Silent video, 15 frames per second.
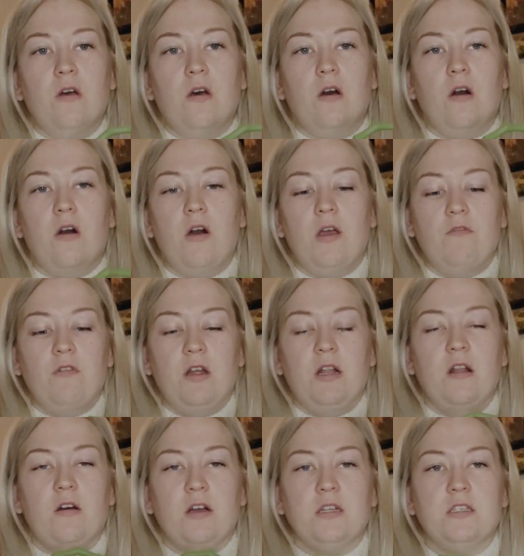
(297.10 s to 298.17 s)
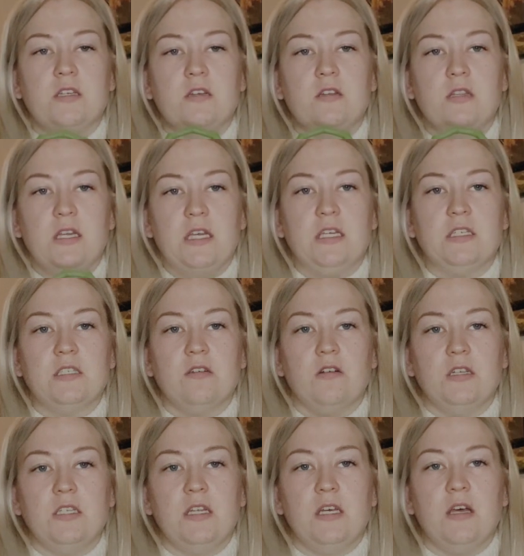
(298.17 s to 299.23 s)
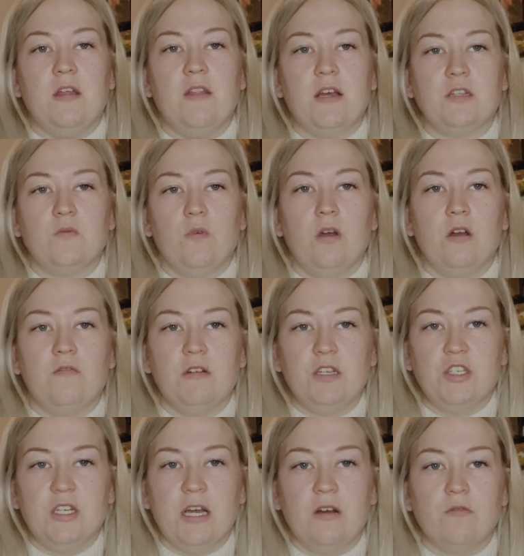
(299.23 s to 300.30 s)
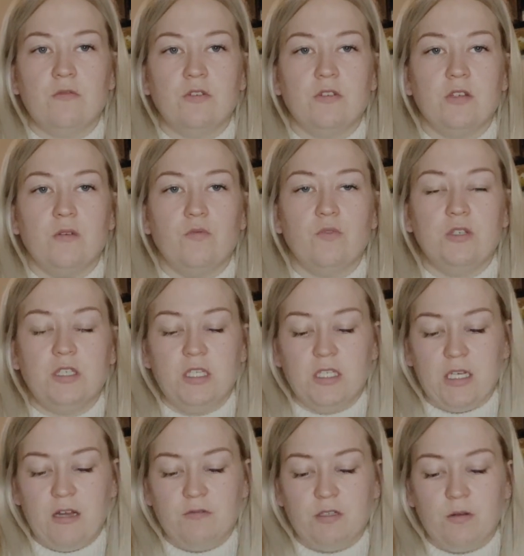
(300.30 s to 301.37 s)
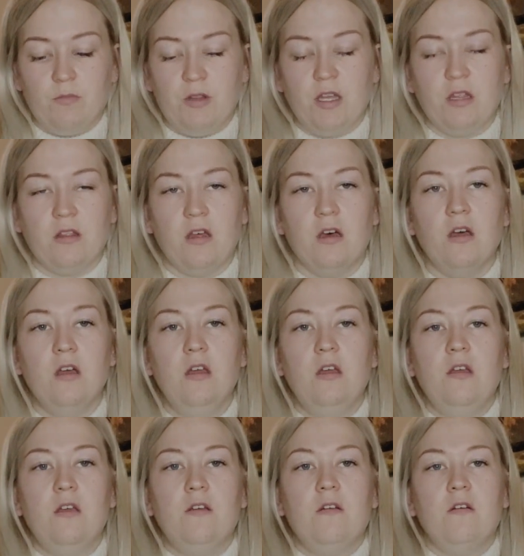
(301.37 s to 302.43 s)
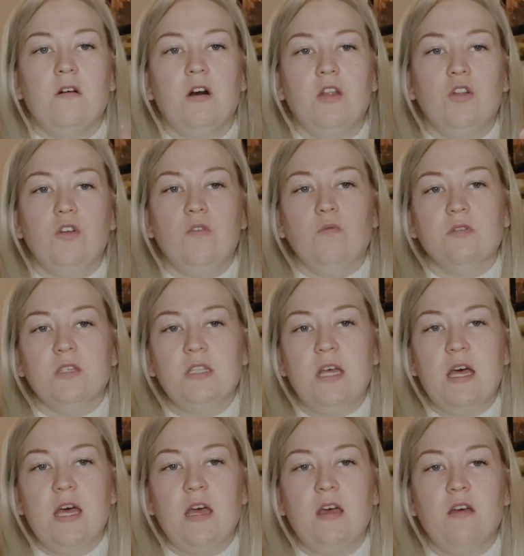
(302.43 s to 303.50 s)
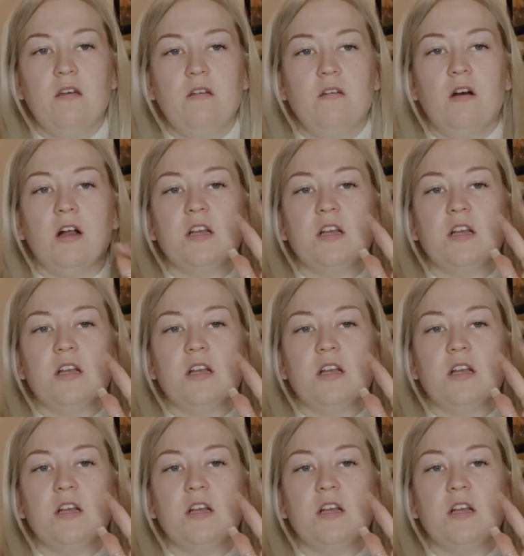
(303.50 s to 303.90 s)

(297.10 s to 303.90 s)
I really liked this idea, and that's why I reached out, because I wanted to have something that I knew was there, I